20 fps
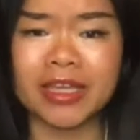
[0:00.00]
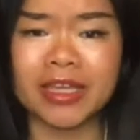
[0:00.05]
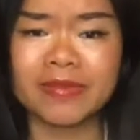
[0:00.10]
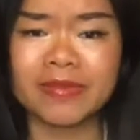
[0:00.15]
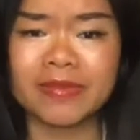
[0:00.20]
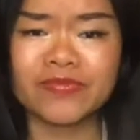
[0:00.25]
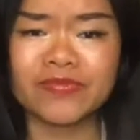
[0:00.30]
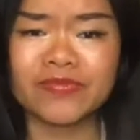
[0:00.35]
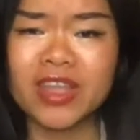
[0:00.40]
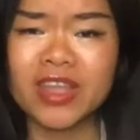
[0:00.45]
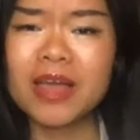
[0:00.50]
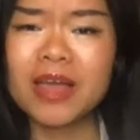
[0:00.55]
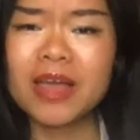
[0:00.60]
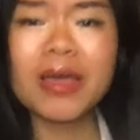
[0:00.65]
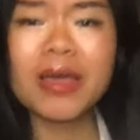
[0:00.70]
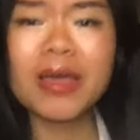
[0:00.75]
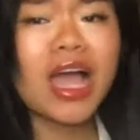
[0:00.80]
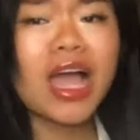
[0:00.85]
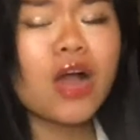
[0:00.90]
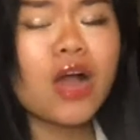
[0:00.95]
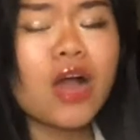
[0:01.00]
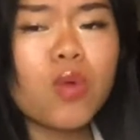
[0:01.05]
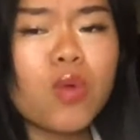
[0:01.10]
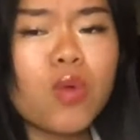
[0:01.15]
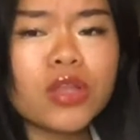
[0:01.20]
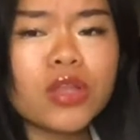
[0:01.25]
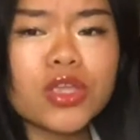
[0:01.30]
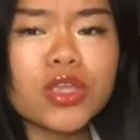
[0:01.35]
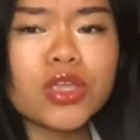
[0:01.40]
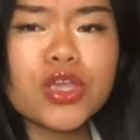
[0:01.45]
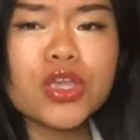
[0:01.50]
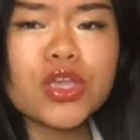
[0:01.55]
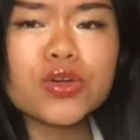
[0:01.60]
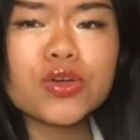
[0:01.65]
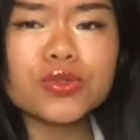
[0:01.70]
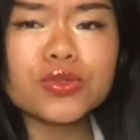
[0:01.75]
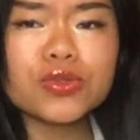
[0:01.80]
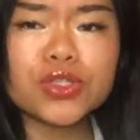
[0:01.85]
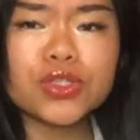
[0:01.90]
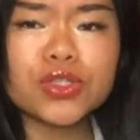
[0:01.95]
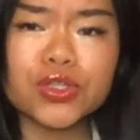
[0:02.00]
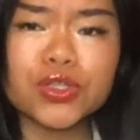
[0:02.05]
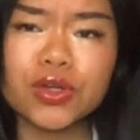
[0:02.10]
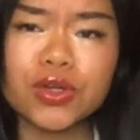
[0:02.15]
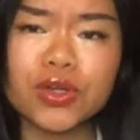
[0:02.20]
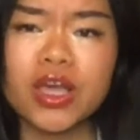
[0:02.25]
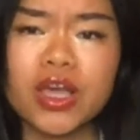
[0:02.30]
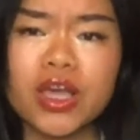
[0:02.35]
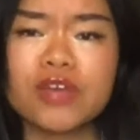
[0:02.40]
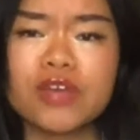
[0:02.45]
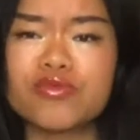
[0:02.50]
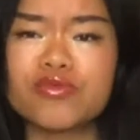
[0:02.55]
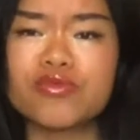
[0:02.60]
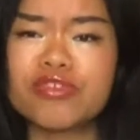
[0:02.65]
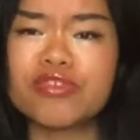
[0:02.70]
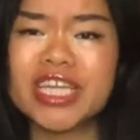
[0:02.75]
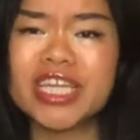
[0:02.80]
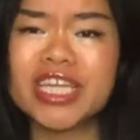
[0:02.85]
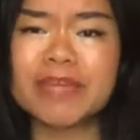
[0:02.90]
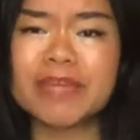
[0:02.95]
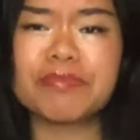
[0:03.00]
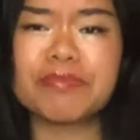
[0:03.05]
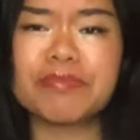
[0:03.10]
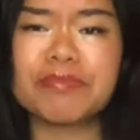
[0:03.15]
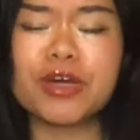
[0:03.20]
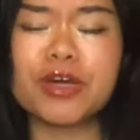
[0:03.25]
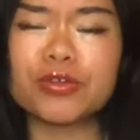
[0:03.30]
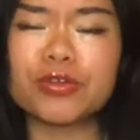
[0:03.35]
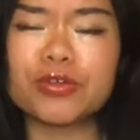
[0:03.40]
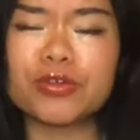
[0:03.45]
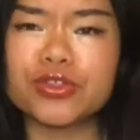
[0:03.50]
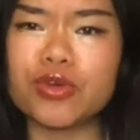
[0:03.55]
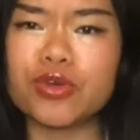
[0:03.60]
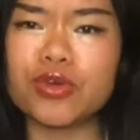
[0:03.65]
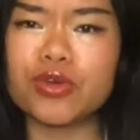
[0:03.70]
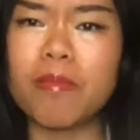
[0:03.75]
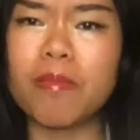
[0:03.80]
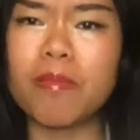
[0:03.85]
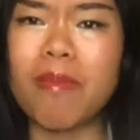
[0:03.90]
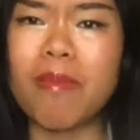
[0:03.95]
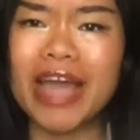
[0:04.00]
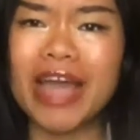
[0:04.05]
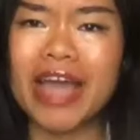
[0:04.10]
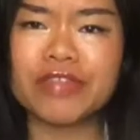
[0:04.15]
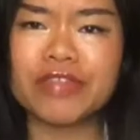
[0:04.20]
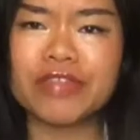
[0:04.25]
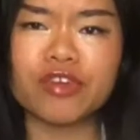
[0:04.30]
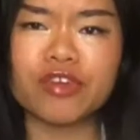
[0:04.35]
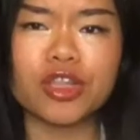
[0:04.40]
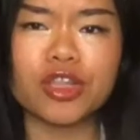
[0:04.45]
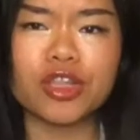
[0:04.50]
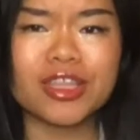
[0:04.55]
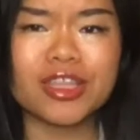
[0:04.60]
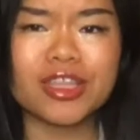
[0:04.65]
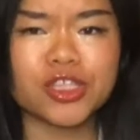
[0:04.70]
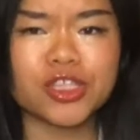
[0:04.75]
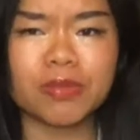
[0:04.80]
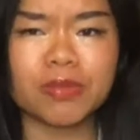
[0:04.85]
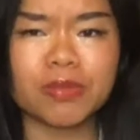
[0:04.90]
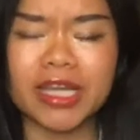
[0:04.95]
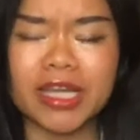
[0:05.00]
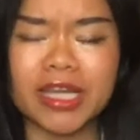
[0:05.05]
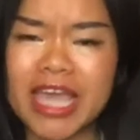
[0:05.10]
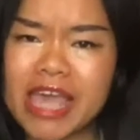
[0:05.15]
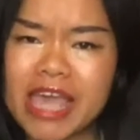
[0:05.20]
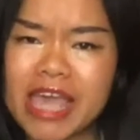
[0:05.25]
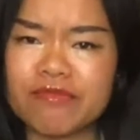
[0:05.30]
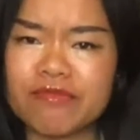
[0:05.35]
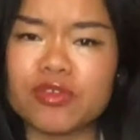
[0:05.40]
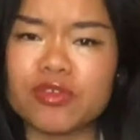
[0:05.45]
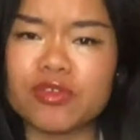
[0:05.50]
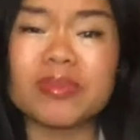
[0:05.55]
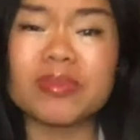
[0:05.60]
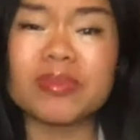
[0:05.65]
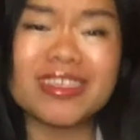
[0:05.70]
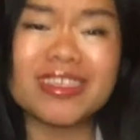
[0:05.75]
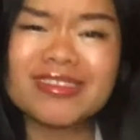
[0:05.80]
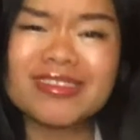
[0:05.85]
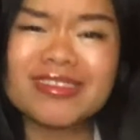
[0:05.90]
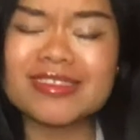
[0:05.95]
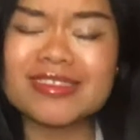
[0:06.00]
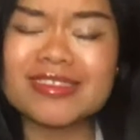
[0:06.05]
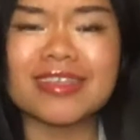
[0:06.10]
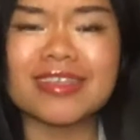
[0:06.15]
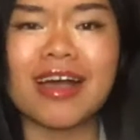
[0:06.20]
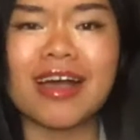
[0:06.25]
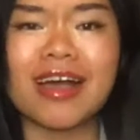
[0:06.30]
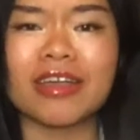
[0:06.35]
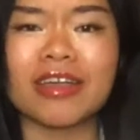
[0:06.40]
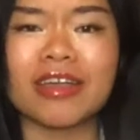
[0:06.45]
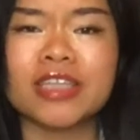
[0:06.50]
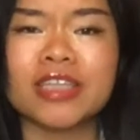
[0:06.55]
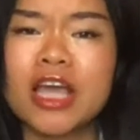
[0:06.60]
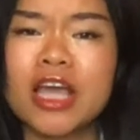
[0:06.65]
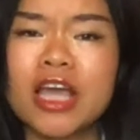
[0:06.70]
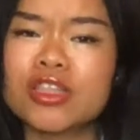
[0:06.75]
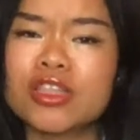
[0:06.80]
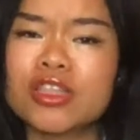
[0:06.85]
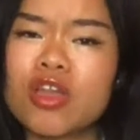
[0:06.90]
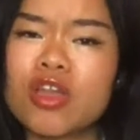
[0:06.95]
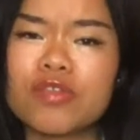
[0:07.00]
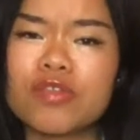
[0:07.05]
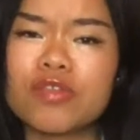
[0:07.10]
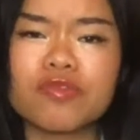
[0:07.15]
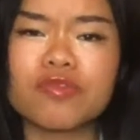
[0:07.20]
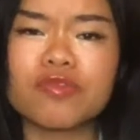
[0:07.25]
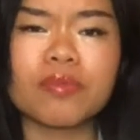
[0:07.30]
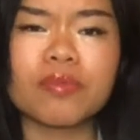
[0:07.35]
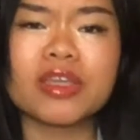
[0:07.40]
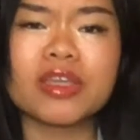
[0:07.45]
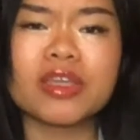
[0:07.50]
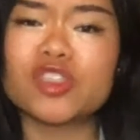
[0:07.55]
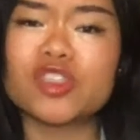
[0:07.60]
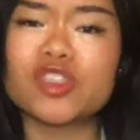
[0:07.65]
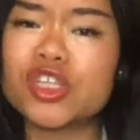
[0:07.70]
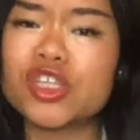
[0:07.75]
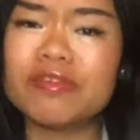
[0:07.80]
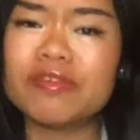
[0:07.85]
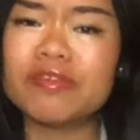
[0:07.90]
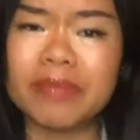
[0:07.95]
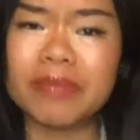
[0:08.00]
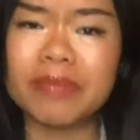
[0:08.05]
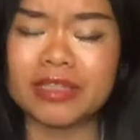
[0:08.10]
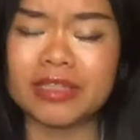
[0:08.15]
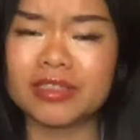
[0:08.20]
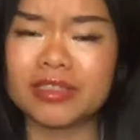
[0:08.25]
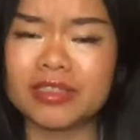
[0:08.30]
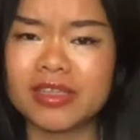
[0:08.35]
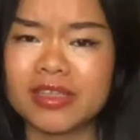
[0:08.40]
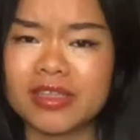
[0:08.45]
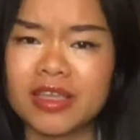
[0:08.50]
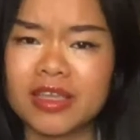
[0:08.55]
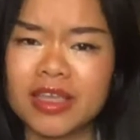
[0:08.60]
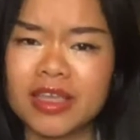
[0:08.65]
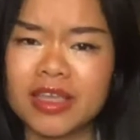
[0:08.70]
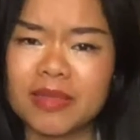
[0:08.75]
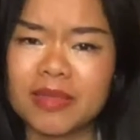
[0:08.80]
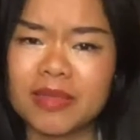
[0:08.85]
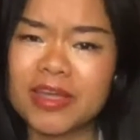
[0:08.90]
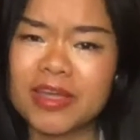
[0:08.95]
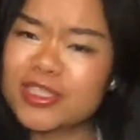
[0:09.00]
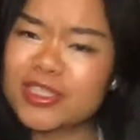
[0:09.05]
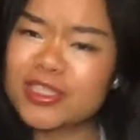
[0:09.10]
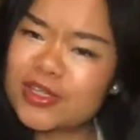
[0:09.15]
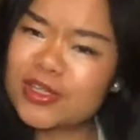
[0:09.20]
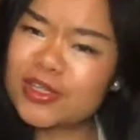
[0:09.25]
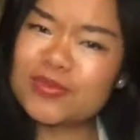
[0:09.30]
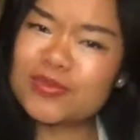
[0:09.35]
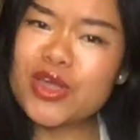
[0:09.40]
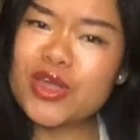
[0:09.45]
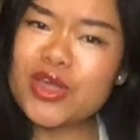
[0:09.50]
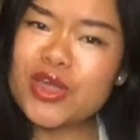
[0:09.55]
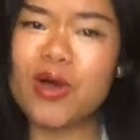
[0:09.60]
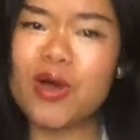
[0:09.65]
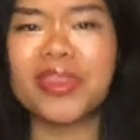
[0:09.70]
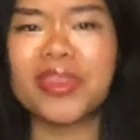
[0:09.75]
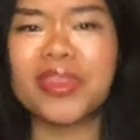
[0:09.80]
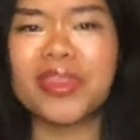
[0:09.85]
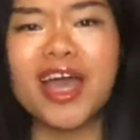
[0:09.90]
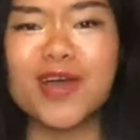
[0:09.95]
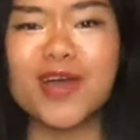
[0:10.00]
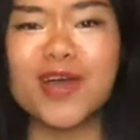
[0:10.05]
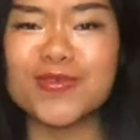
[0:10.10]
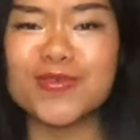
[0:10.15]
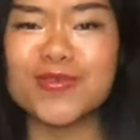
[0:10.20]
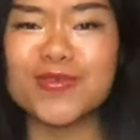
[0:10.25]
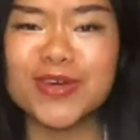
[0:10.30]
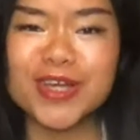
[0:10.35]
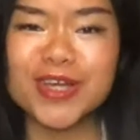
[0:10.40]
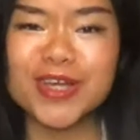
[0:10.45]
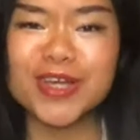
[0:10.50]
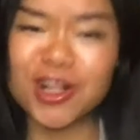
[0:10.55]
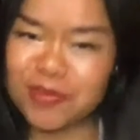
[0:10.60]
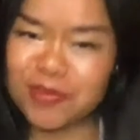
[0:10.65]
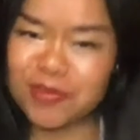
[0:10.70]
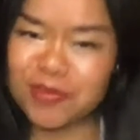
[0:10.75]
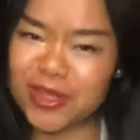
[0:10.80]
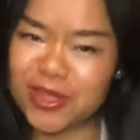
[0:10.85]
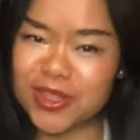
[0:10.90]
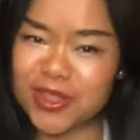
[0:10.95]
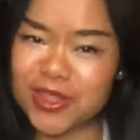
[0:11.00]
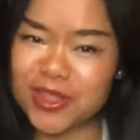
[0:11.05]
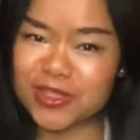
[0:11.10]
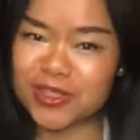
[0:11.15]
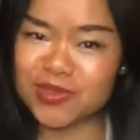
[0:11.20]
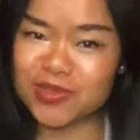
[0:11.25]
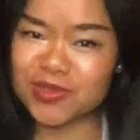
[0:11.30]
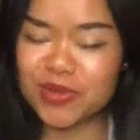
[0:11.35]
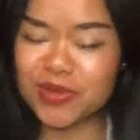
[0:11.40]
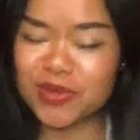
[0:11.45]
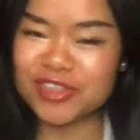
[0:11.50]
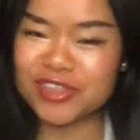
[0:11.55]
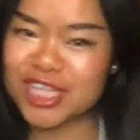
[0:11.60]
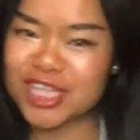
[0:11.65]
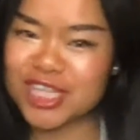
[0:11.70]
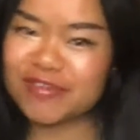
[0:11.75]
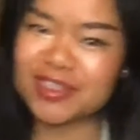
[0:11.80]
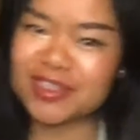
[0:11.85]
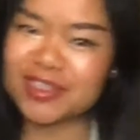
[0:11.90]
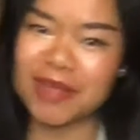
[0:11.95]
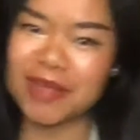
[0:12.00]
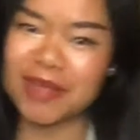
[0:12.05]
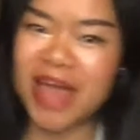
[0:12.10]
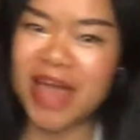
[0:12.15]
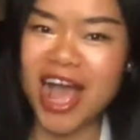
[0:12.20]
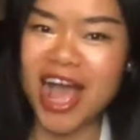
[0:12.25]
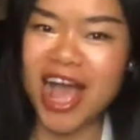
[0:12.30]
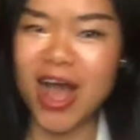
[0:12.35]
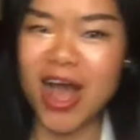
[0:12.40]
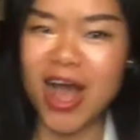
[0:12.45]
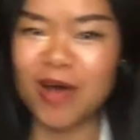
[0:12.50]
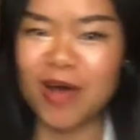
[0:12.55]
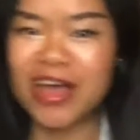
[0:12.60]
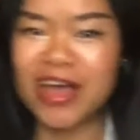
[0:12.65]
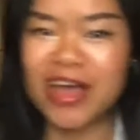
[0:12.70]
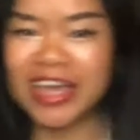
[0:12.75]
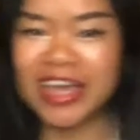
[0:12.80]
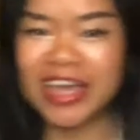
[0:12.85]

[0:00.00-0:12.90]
but I want you to rebuild your mindful leadership again from inside, not from the achievements. Because as we all know, global leaders, we've achieved it somehow here and